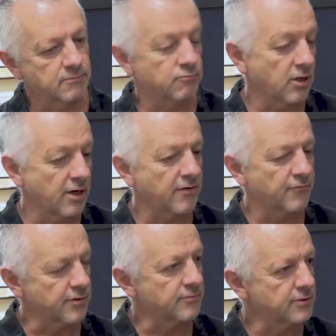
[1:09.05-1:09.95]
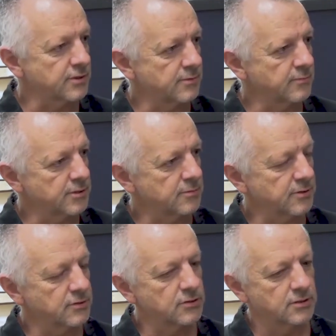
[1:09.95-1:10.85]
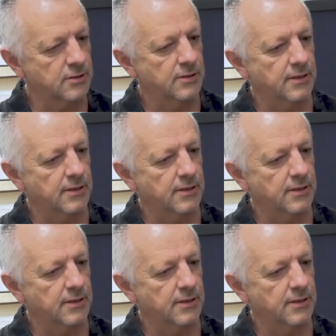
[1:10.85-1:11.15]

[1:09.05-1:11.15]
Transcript: higher frequency measurements,